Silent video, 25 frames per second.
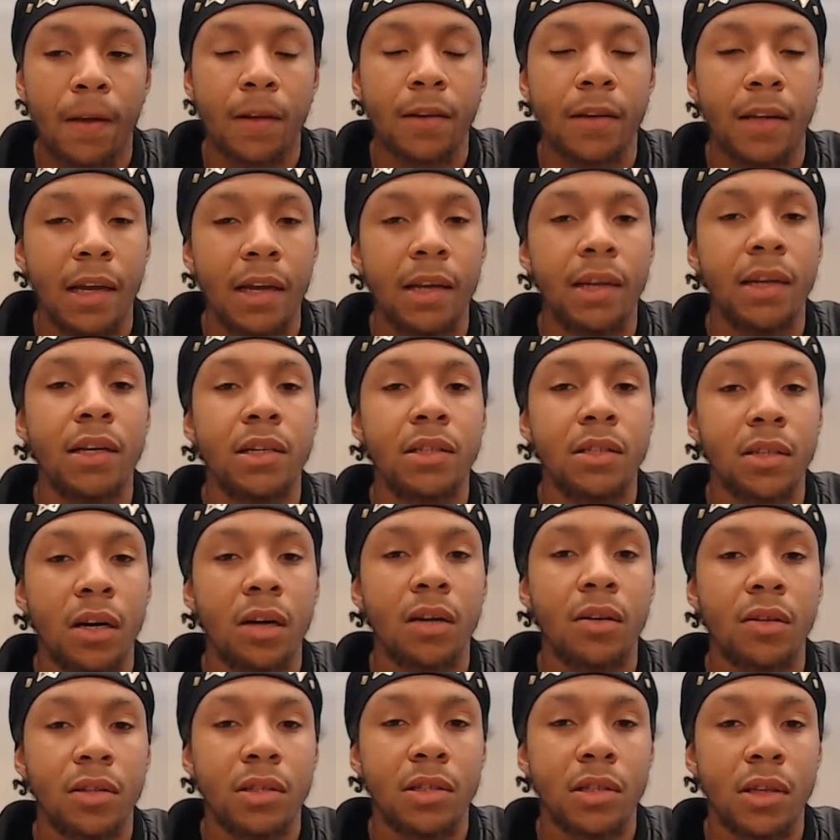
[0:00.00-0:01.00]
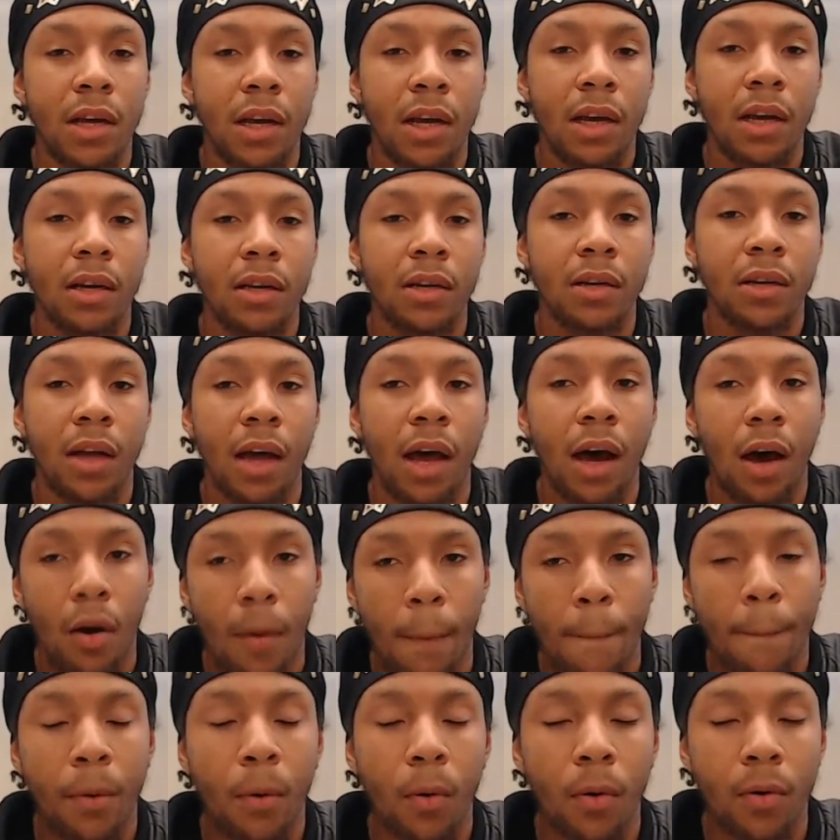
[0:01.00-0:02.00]
They need to understand how
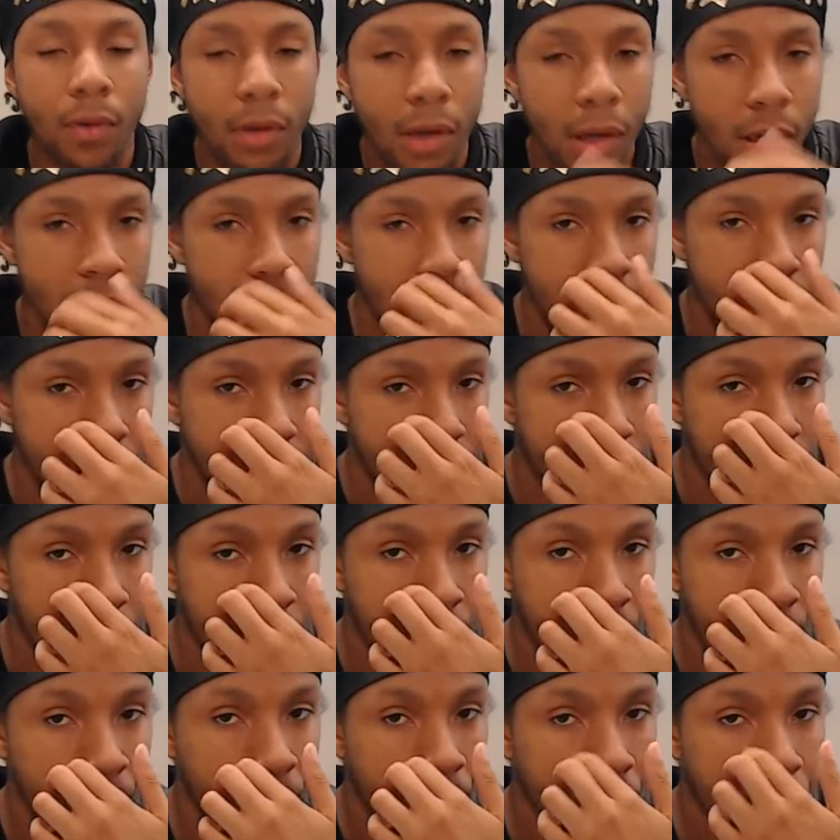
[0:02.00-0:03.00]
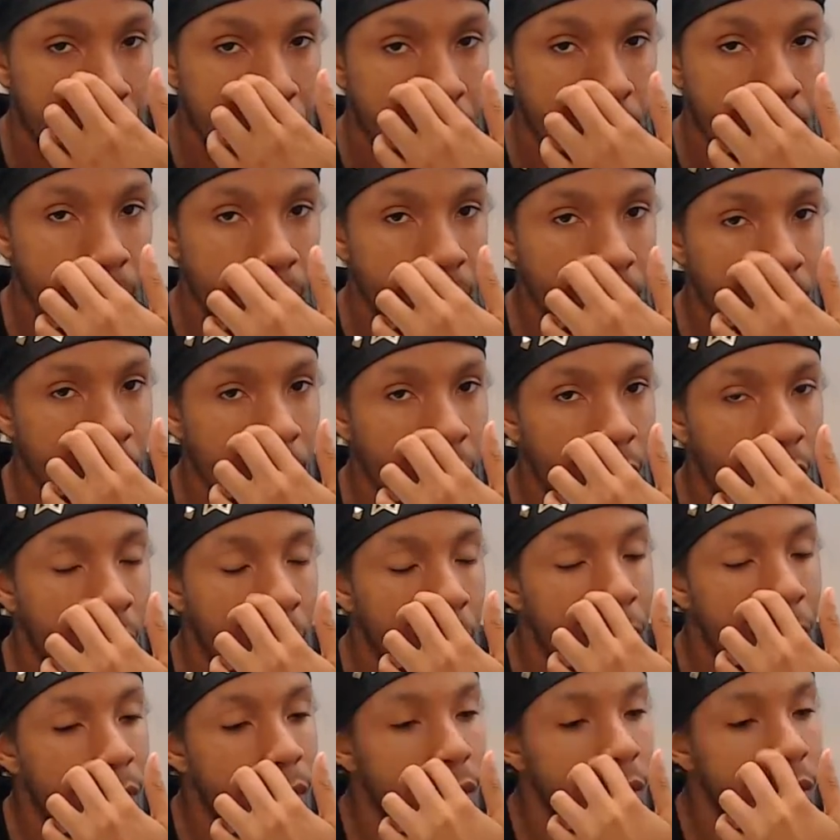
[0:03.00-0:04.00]
important that is.
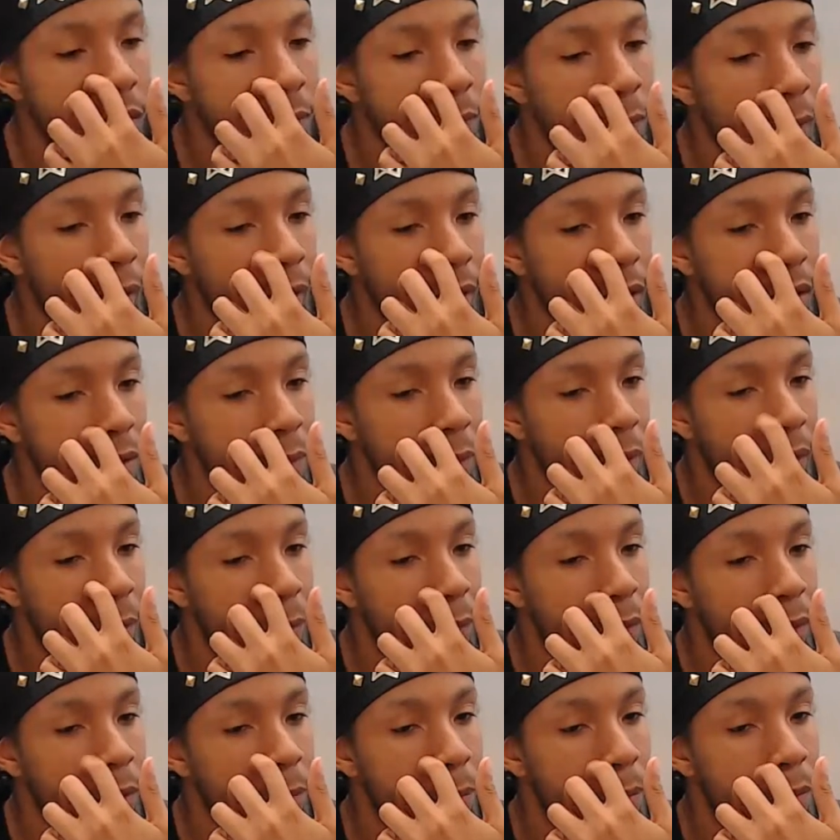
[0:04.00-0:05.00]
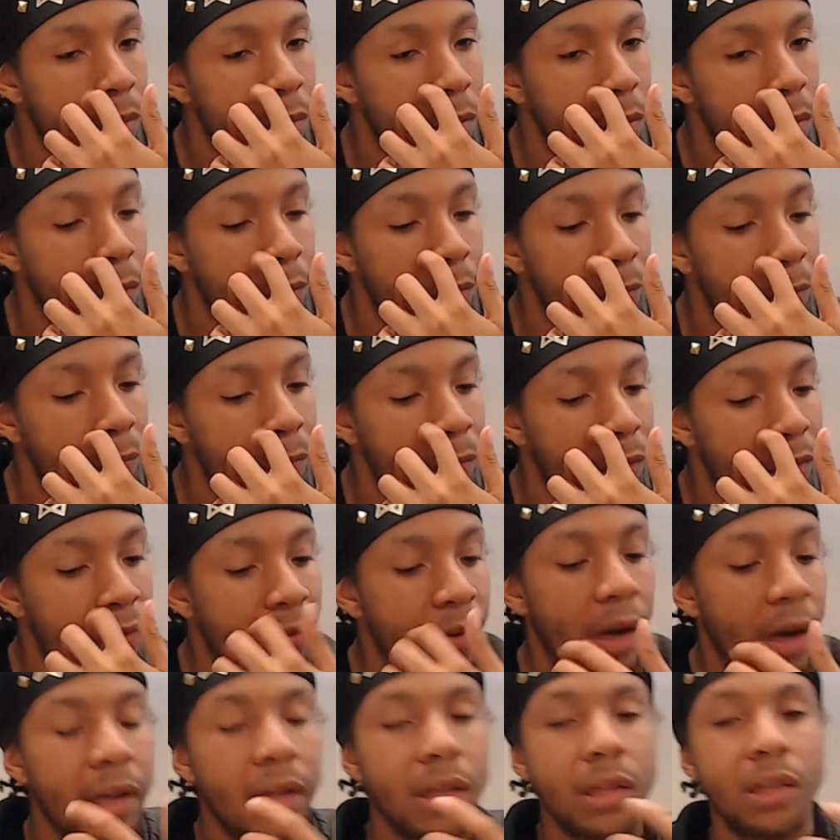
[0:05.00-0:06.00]
Because Black and Hispanic people
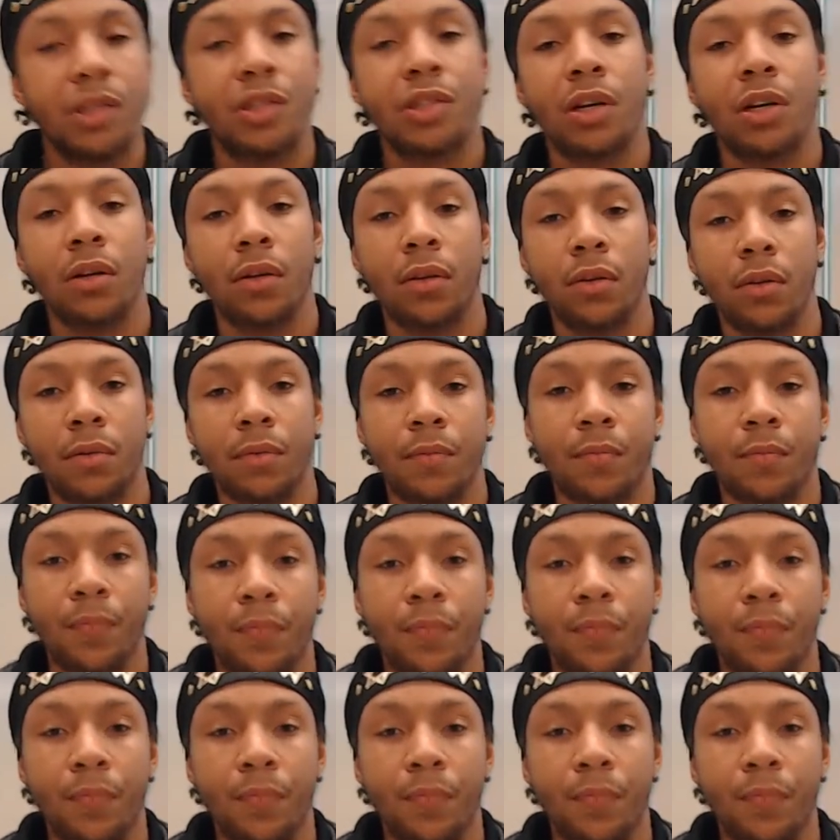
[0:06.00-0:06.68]
fight each other,